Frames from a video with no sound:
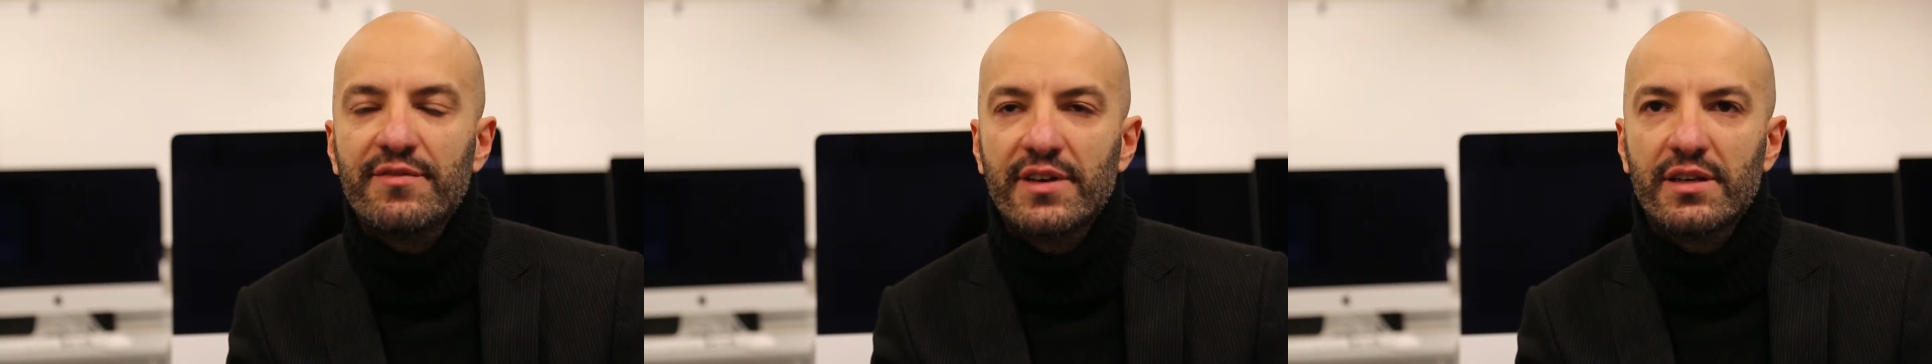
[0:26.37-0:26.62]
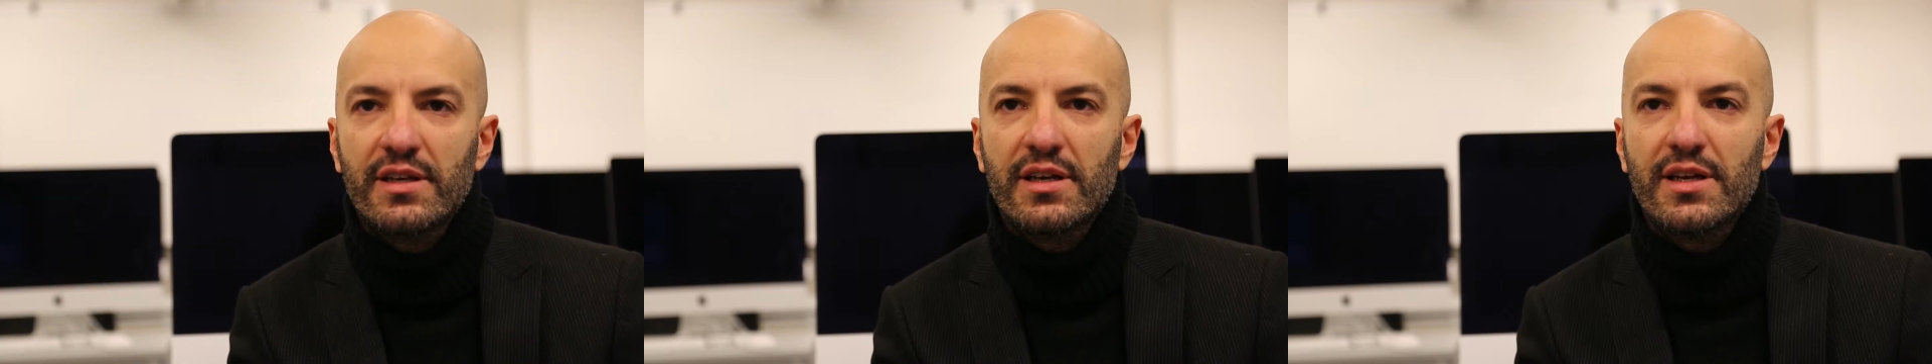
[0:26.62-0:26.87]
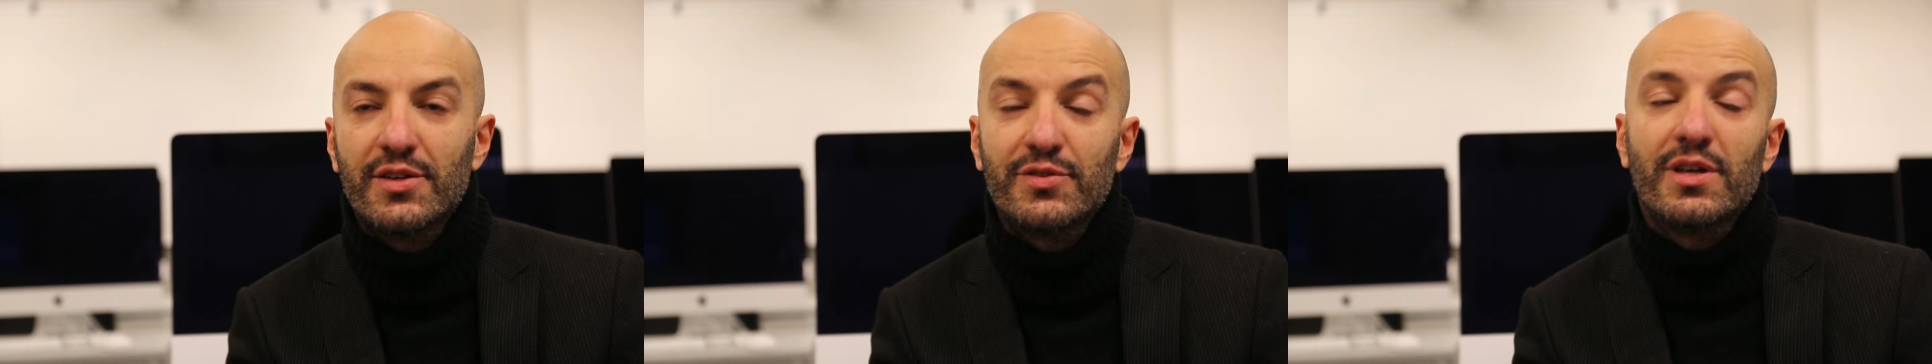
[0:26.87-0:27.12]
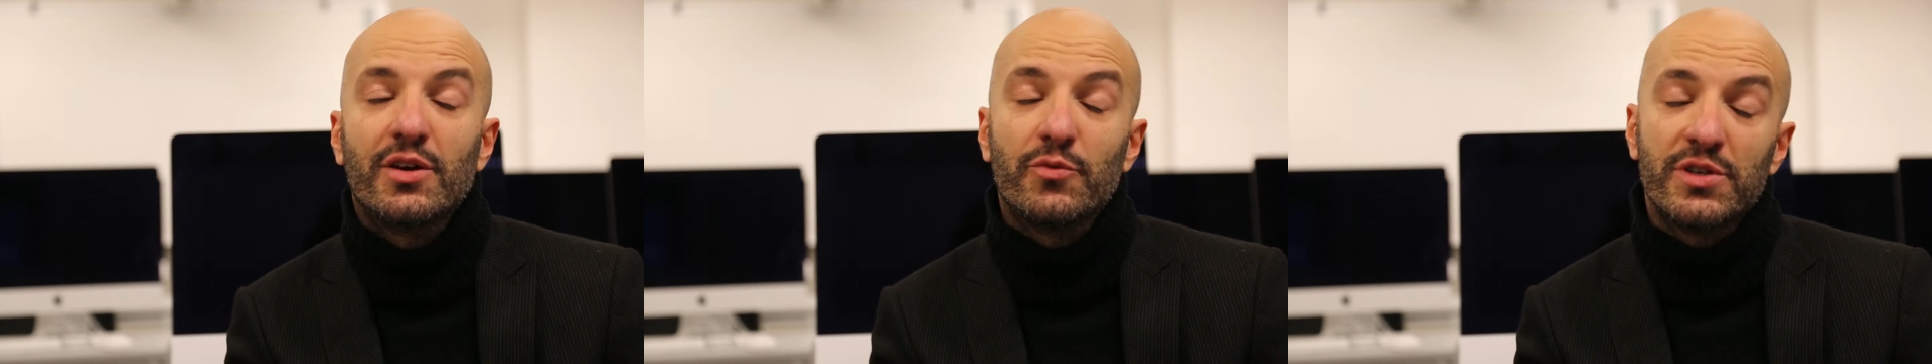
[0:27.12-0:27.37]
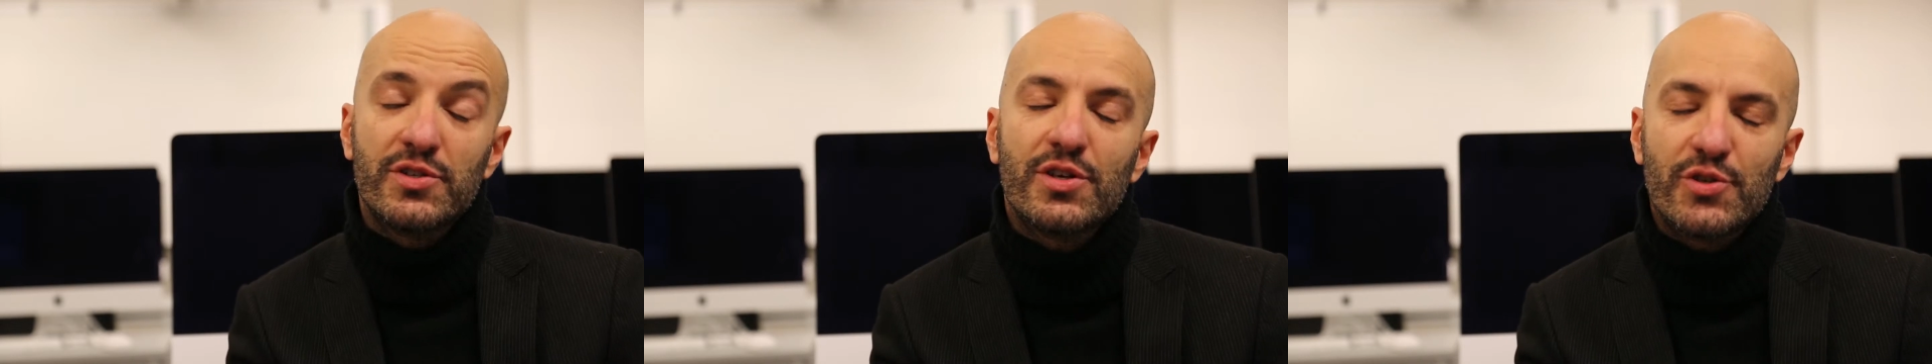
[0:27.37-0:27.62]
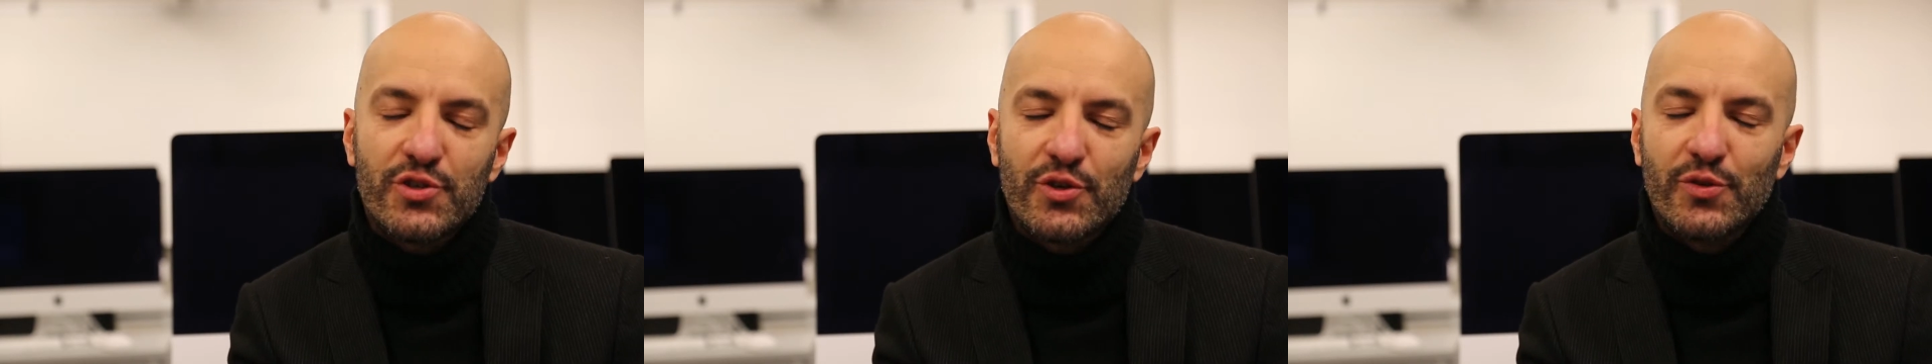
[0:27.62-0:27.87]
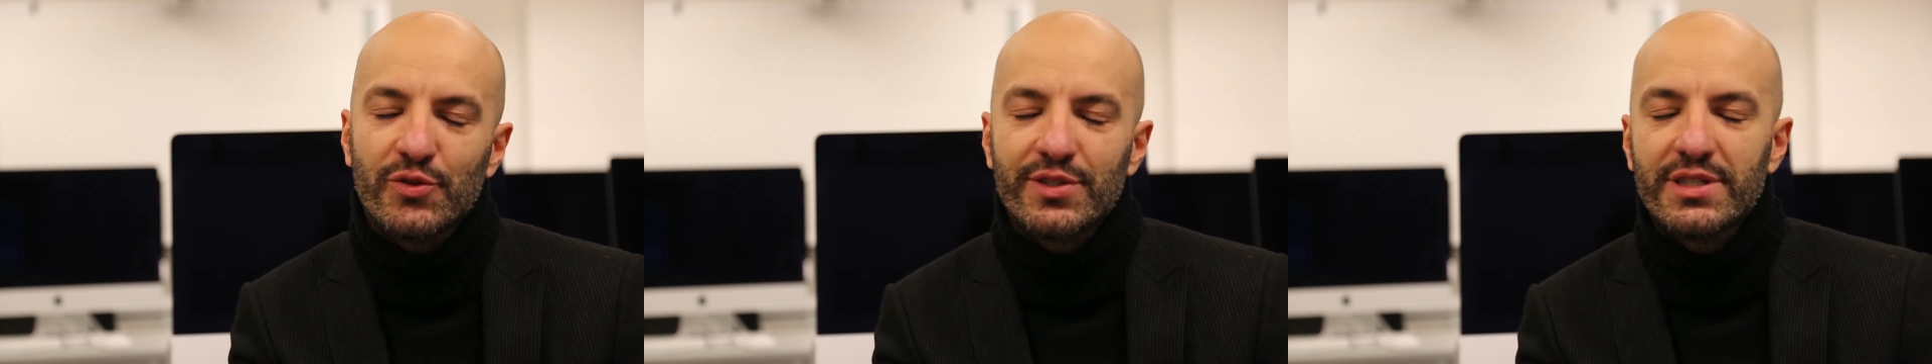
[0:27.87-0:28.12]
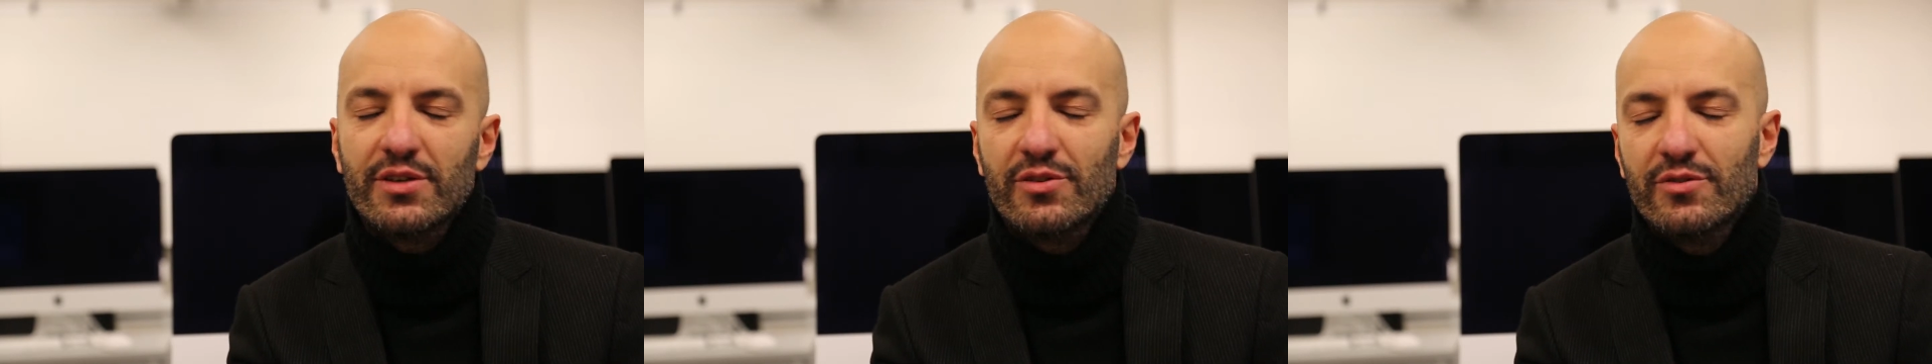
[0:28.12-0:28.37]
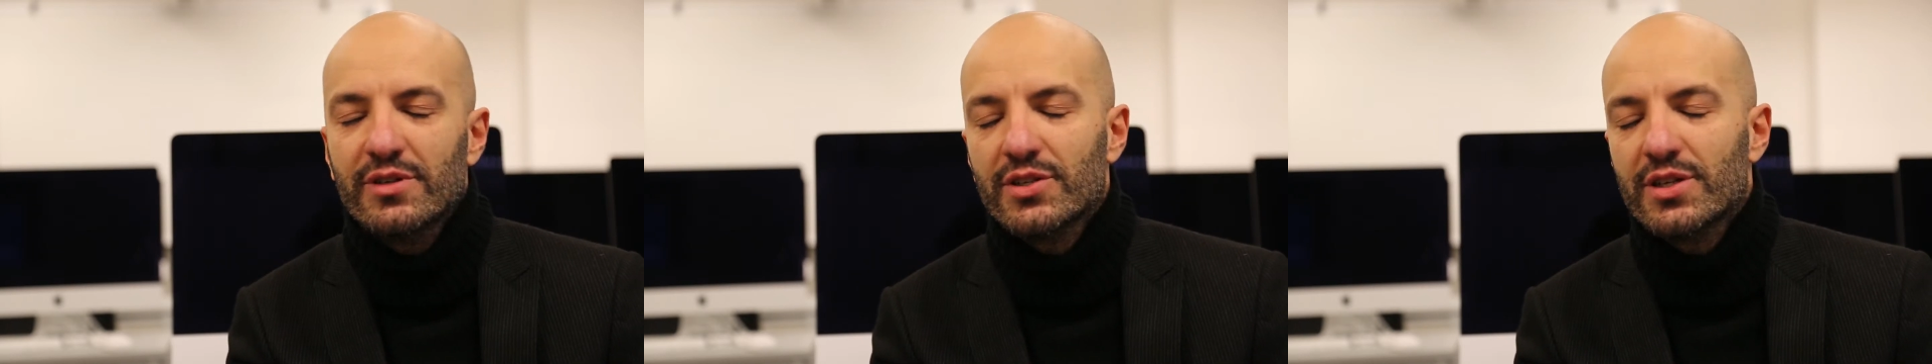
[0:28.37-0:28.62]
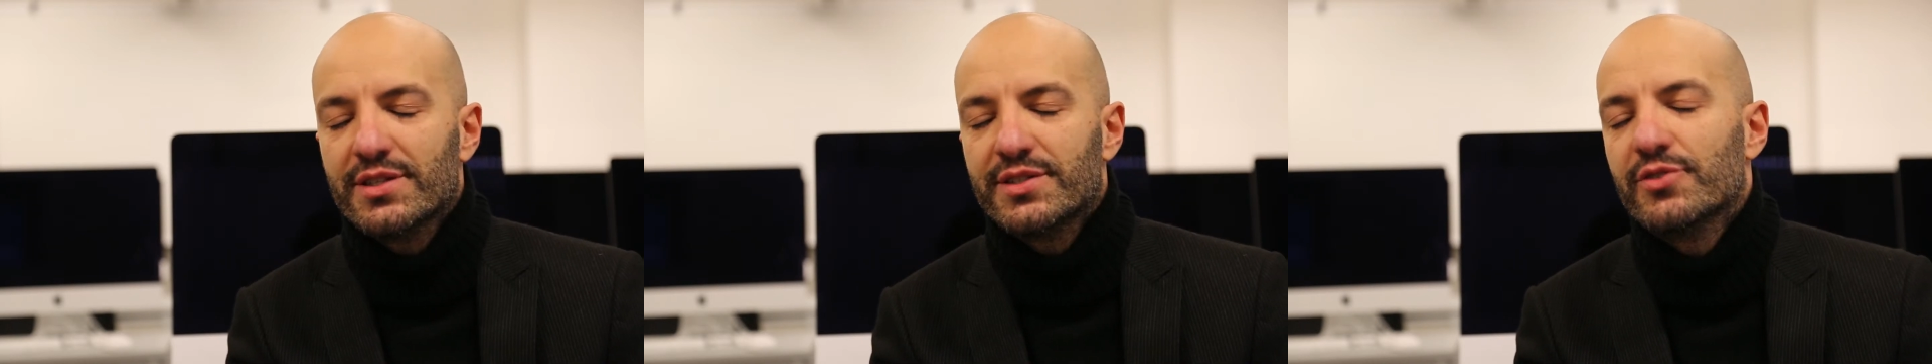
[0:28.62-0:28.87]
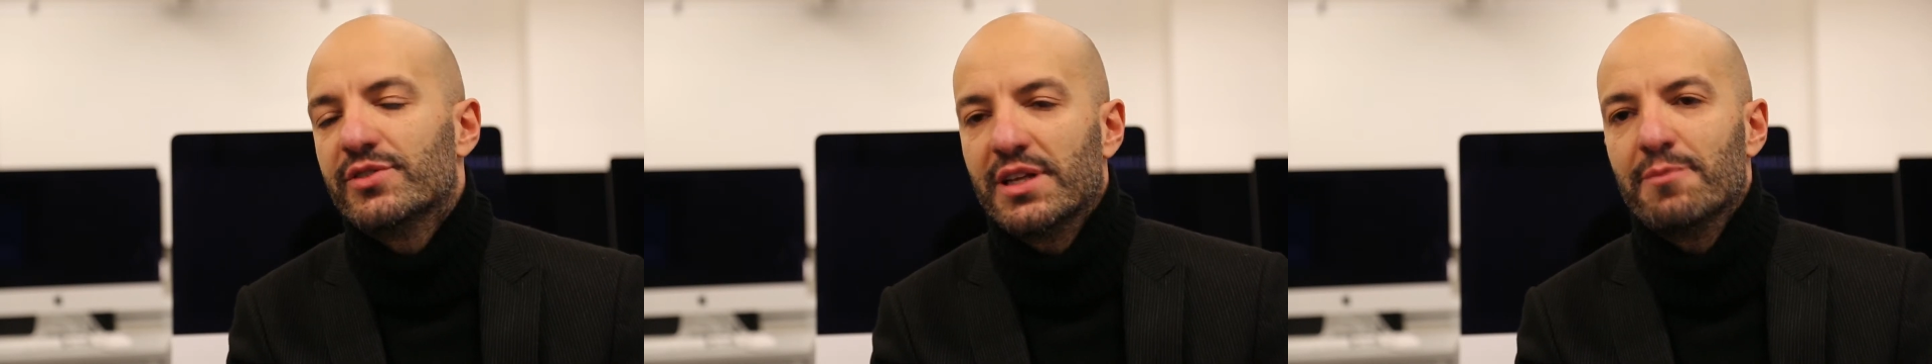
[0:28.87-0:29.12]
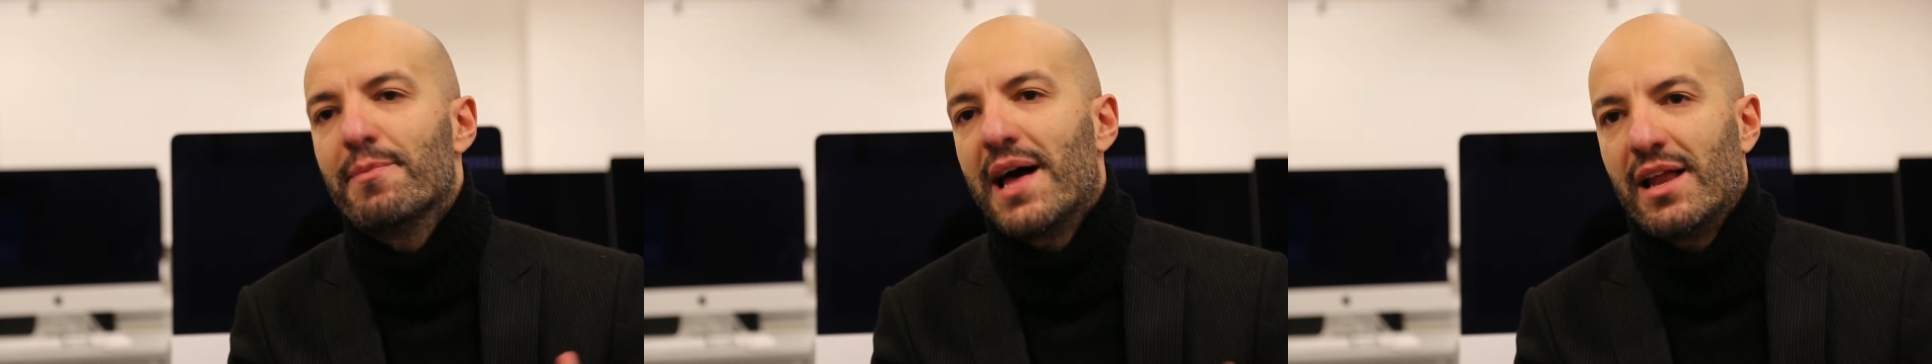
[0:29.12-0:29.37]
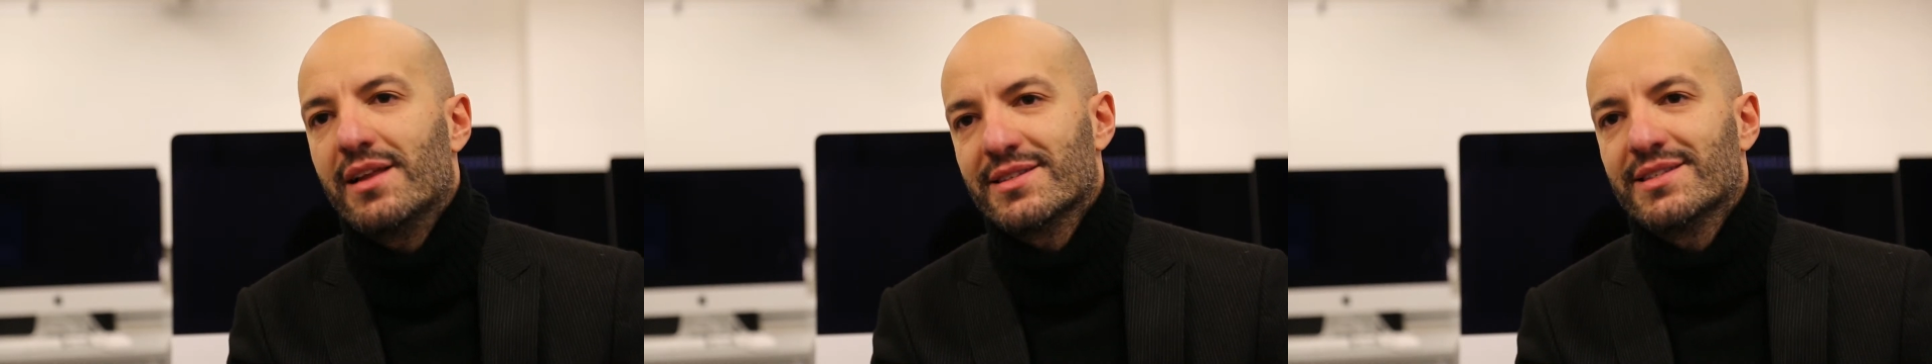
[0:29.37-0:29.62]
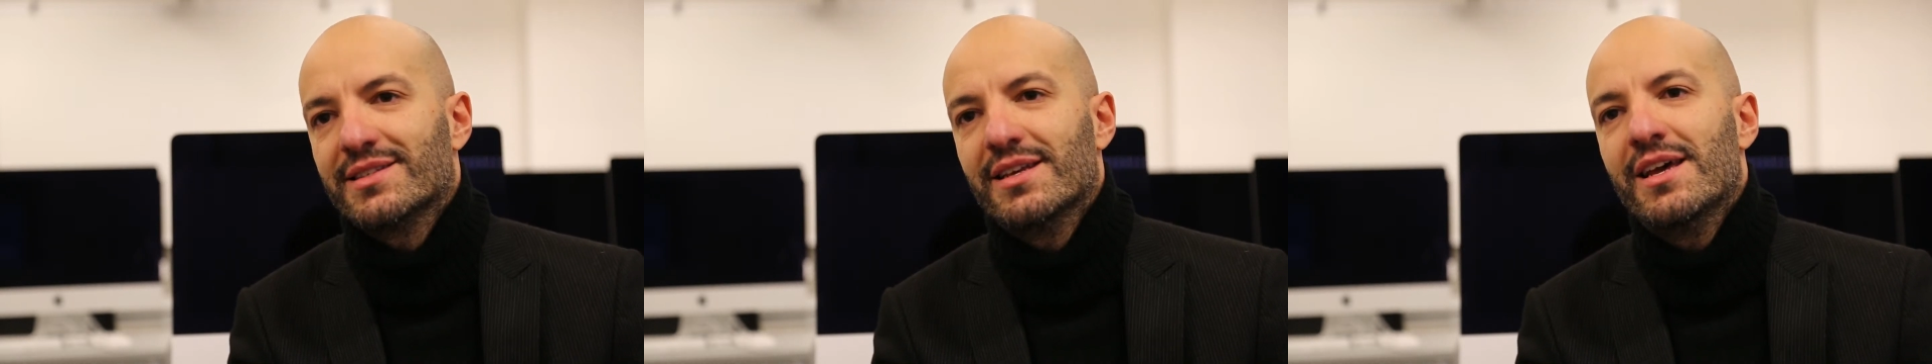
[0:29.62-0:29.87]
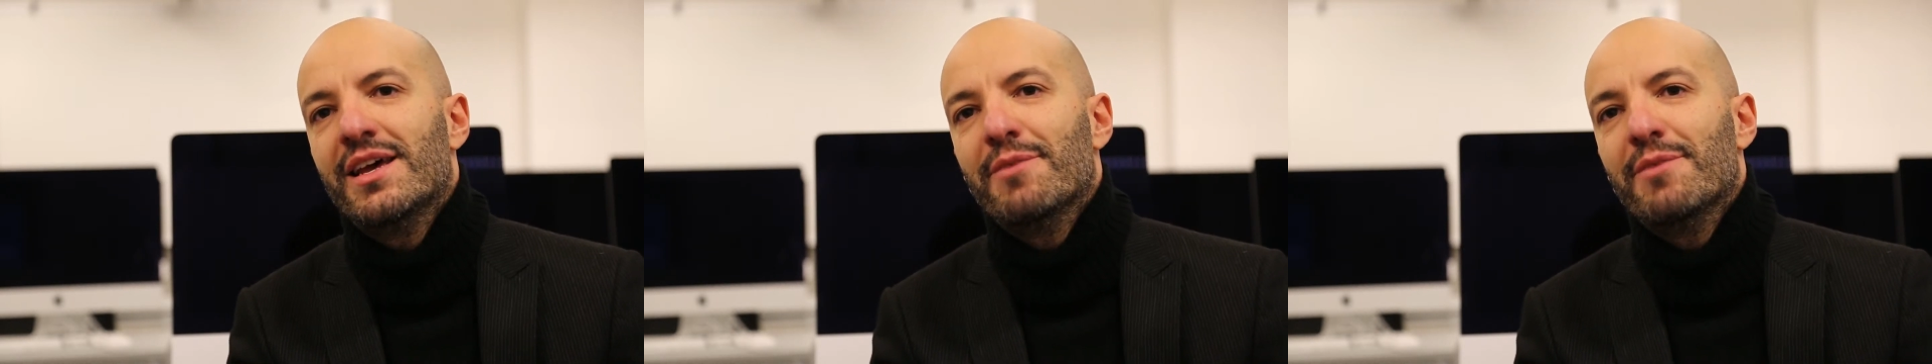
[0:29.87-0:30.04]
and research also a certain balance